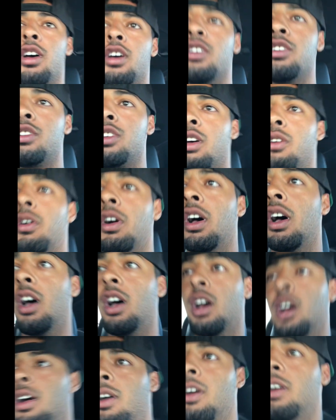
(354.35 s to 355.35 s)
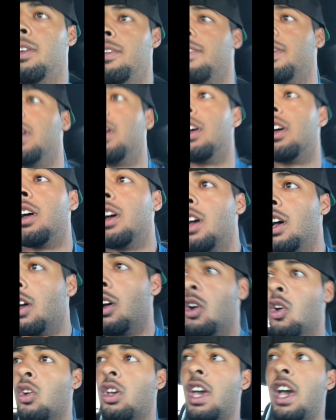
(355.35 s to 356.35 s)
So
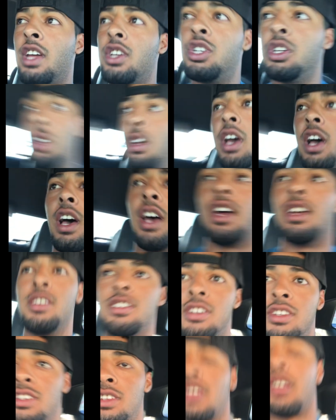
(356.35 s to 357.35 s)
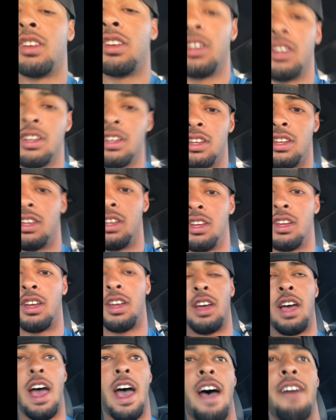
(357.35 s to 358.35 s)
I'll catch you guys
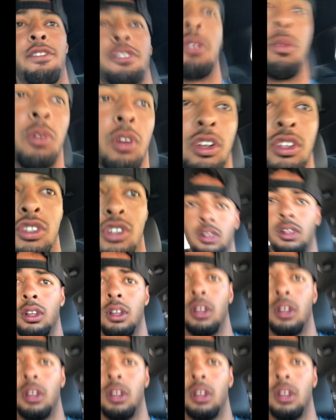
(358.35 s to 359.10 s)
afterwards.